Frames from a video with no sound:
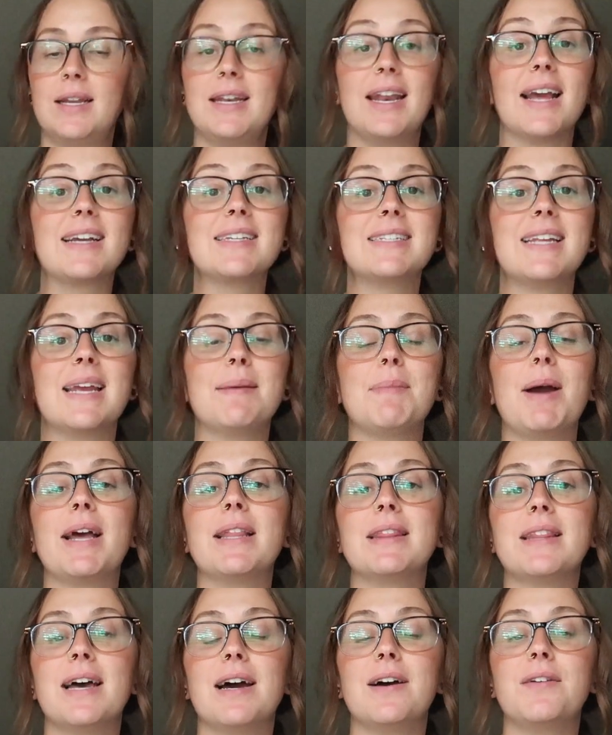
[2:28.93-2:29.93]
Next name I
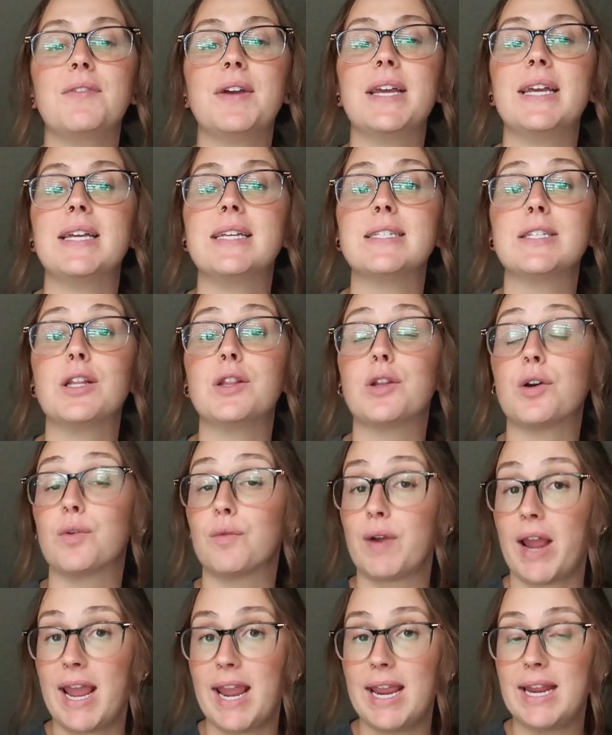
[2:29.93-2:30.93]
love is
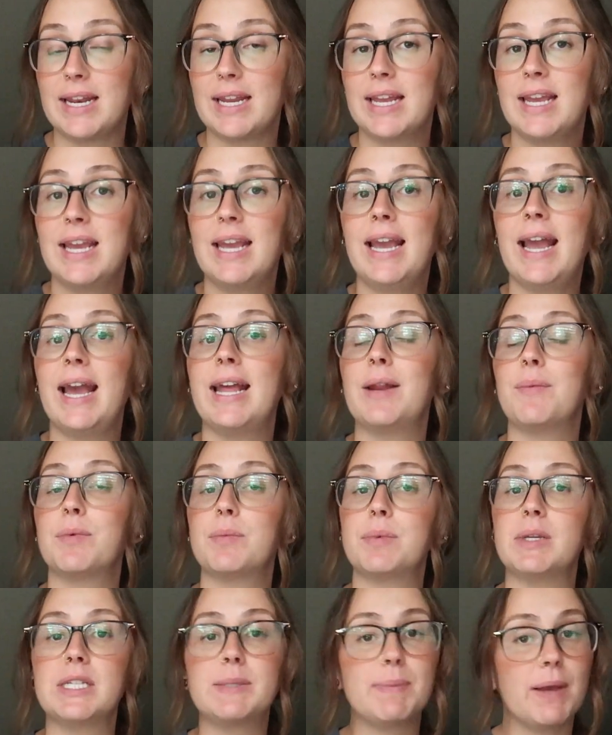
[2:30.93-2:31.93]
Lorraine, and it
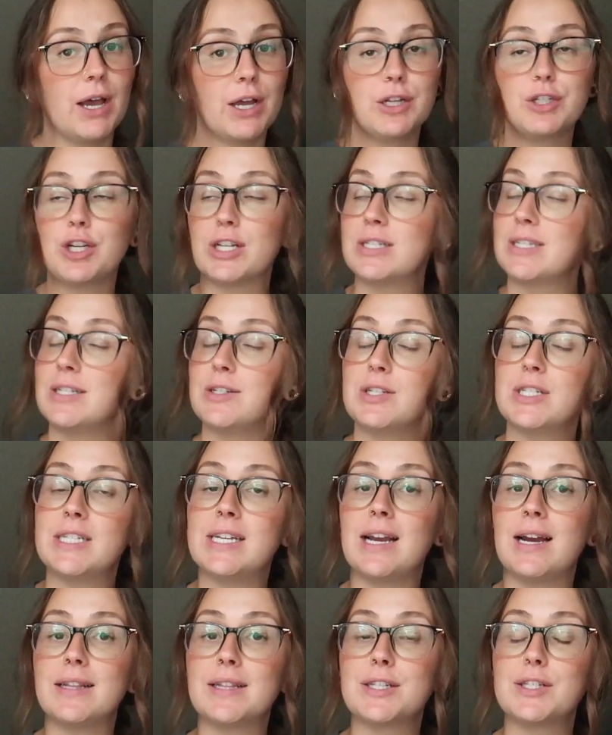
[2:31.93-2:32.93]
would be spelled just as you see
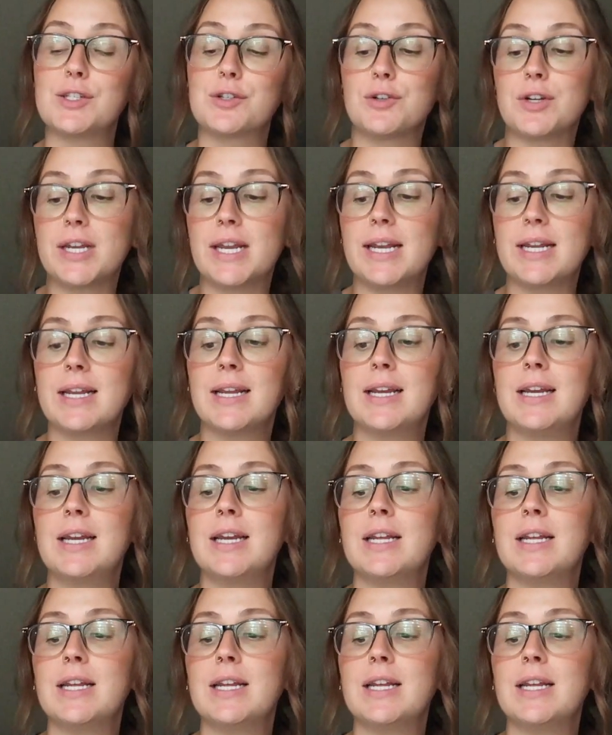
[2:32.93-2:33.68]
it on the screen.